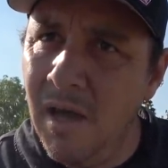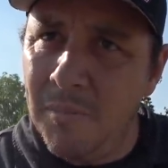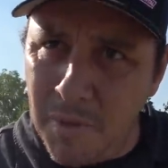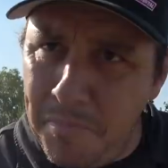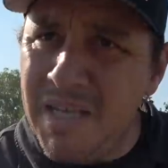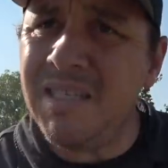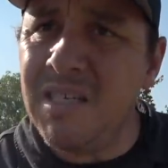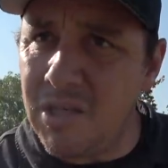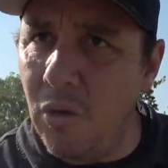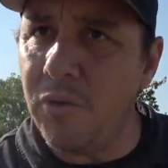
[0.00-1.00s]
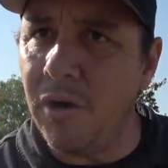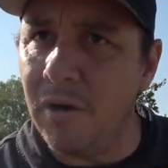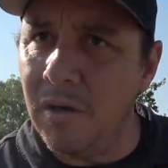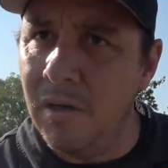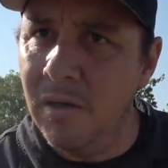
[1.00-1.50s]
I don't have to explain you.
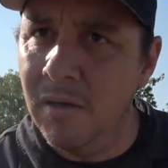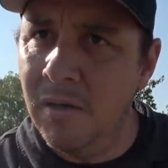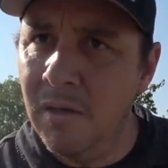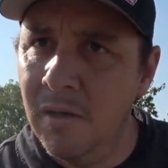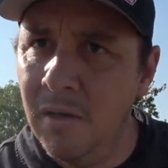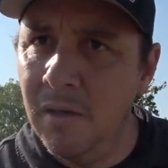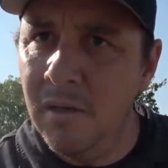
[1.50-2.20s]
It's my investigation.